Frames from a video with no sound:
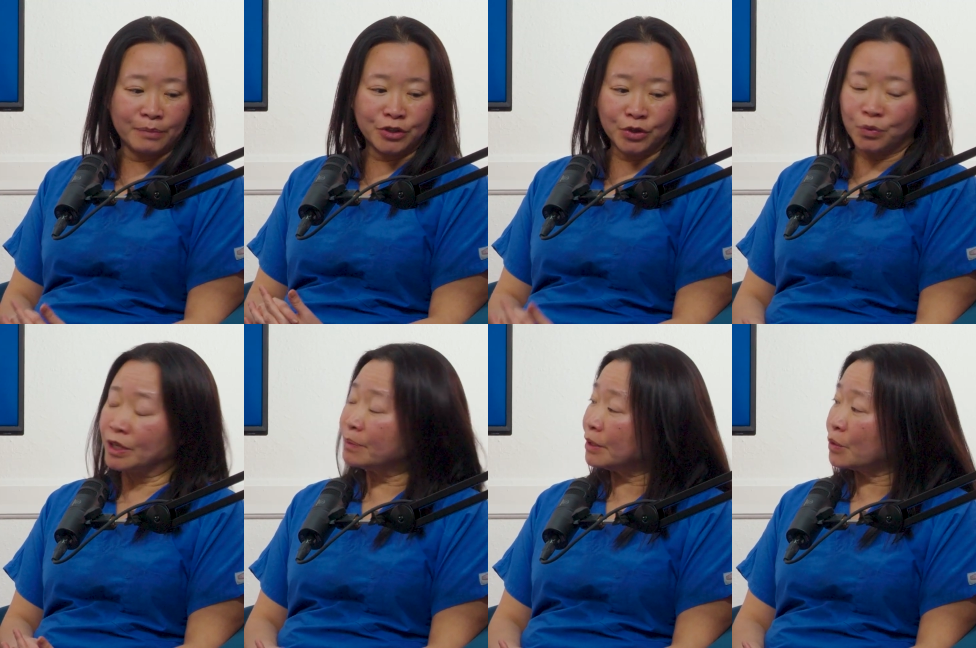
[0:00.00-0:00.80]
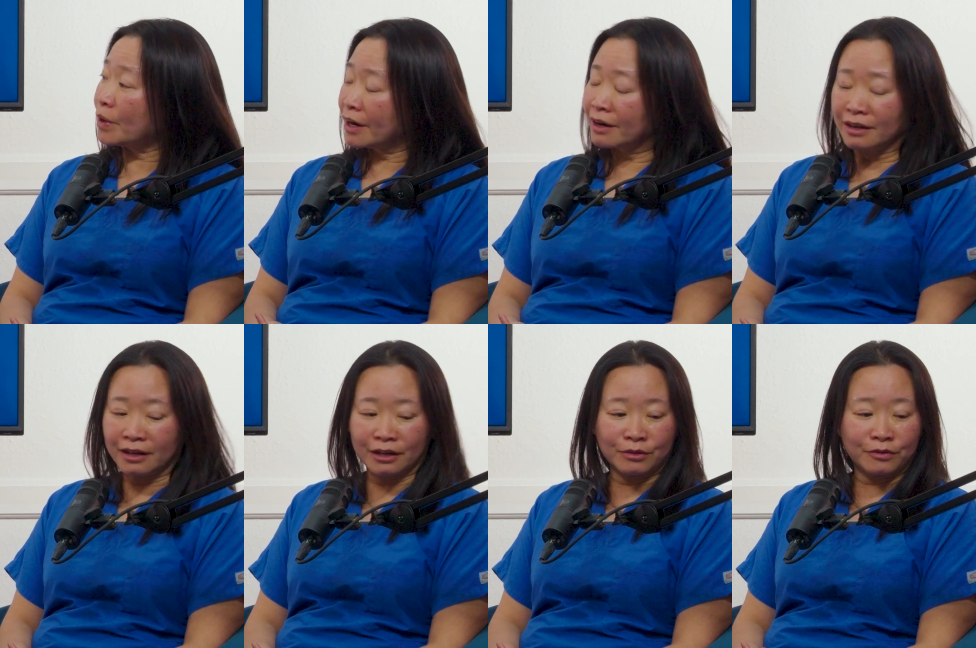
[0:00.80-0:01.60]
Should we be aware
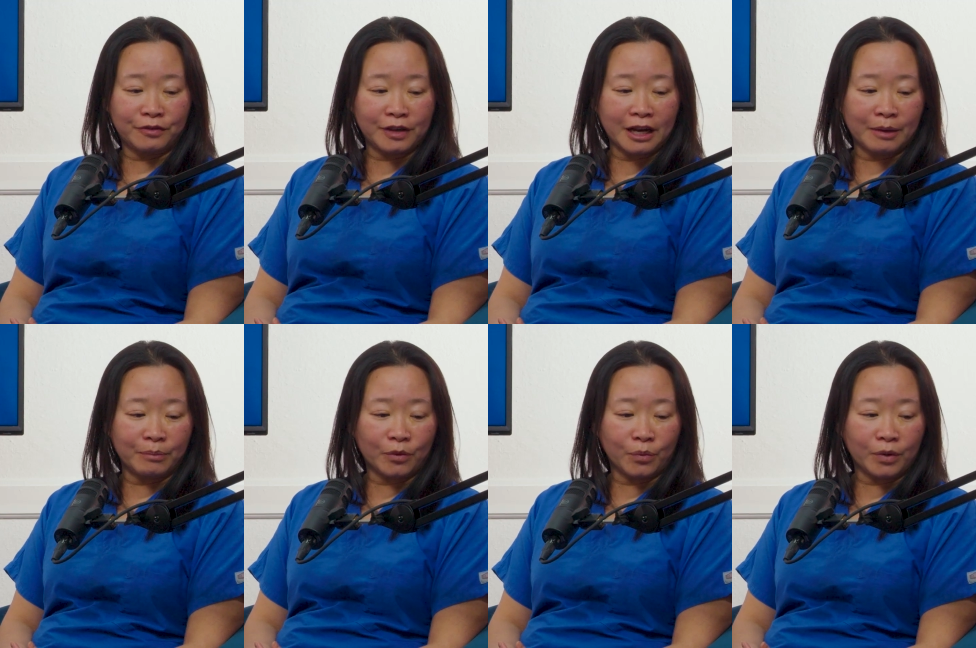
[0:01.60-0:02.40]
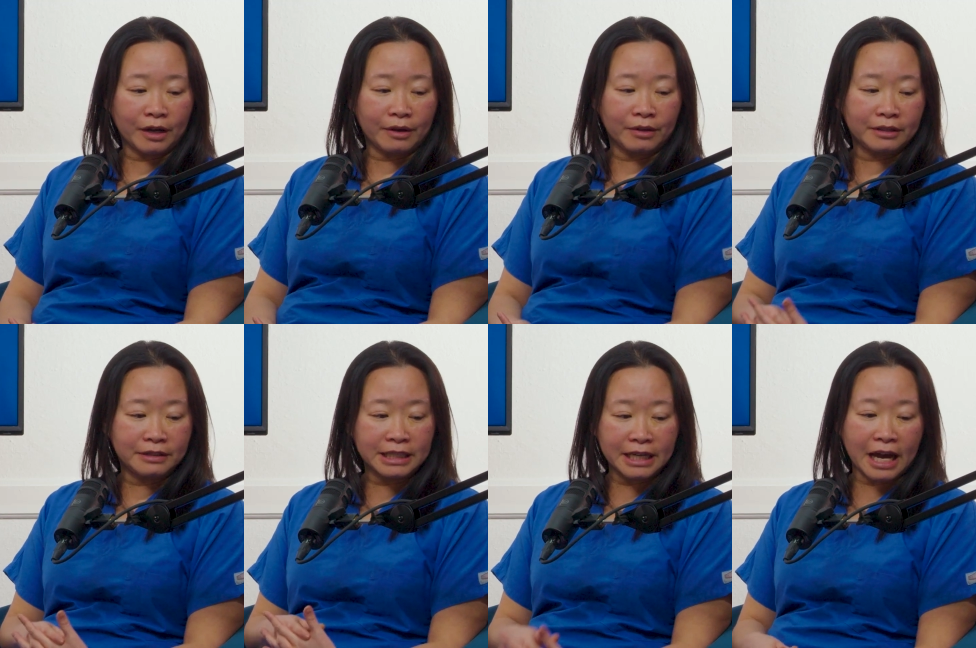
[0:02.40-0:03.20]
of
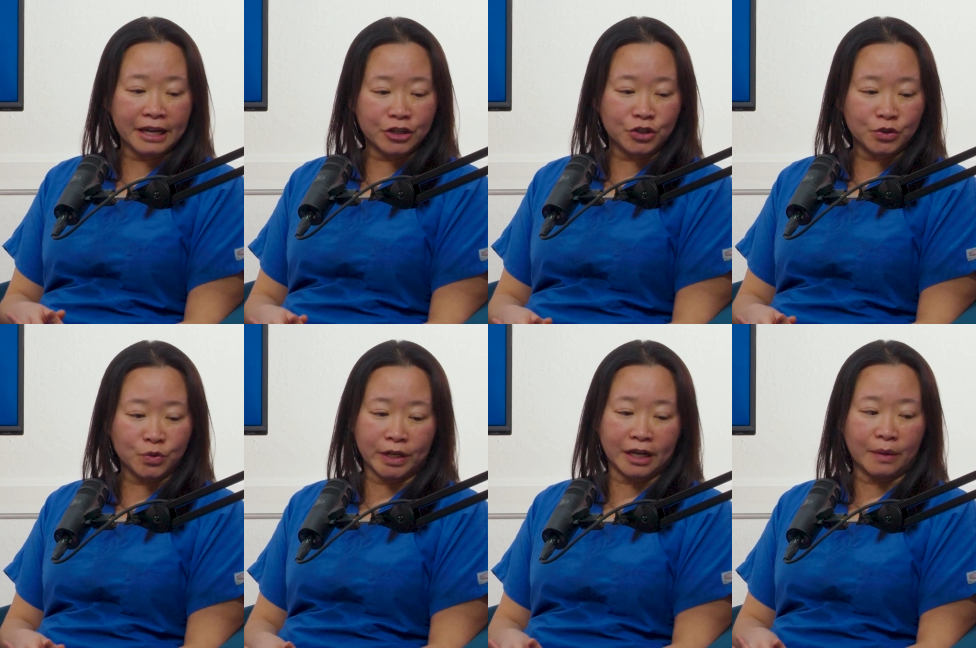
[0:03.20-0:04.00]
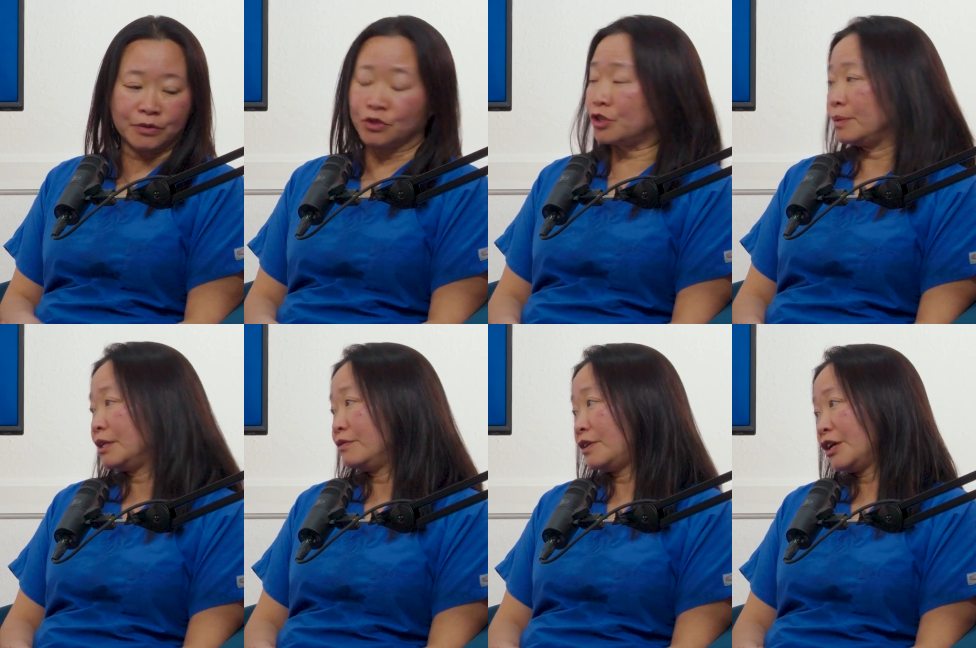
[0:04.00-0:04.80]
DEI issues when it comes to
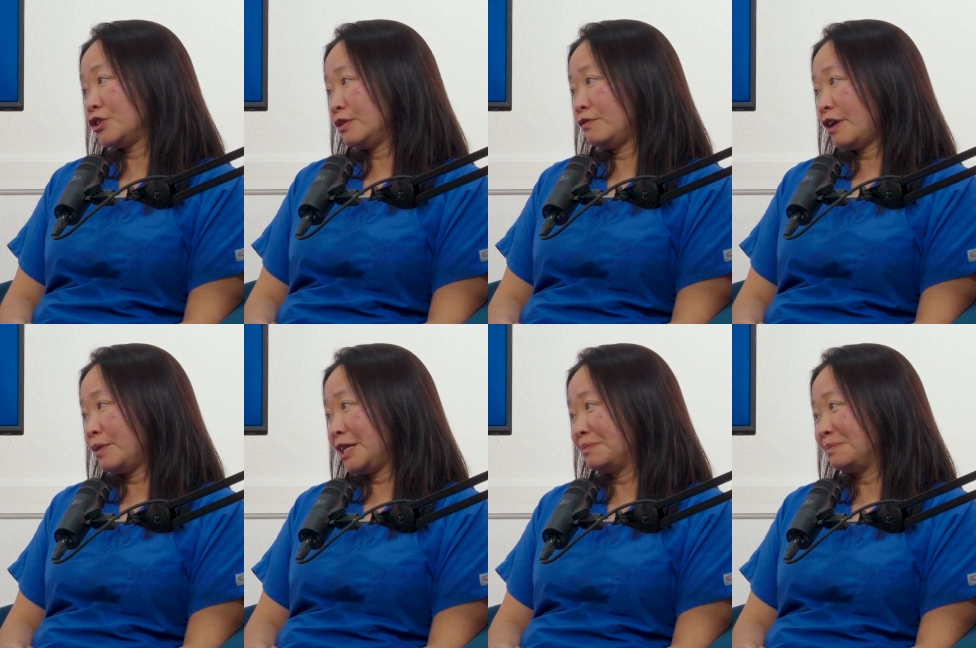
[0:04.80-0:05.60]
treatment of nausea and vomiting?